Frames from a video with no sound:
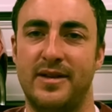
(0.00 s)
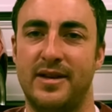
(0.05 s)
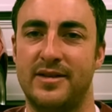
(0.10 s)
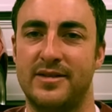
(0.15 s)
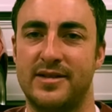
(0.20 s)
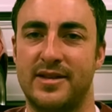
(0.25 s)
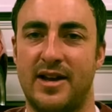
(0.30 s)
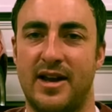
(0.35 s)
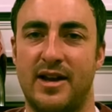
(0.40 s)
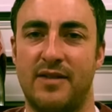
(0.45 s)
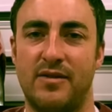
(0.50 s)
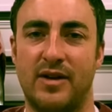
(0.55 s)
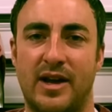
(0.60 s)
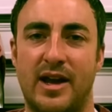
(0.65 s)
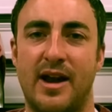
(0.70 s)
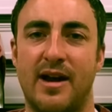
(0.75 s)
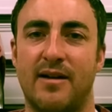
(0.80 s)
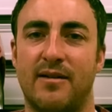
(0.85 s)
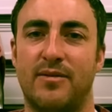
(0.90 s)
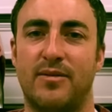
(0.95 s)
it's kind of a
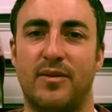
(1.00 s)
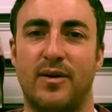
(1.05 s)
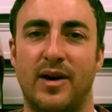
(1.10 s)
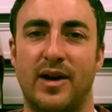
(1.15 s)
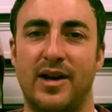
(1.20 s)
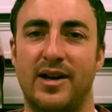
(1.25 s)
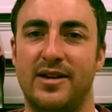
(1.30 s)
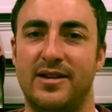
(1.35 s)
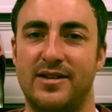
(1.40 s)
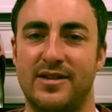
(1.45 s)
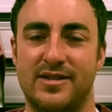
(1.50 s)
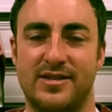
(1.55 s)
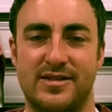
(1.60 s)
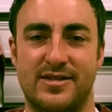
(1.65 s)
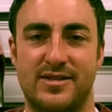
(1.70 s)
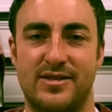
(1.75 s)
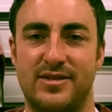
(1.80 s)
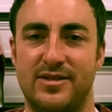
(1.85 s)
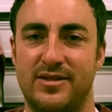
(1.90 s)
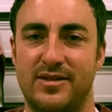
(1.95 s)
carefree, just
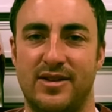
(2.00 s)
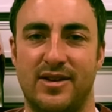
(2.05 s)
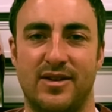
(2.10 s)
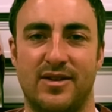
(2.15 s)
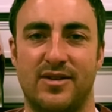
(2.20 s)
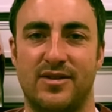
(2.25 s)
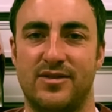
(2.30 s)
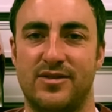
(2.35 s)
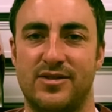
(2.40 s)
you know,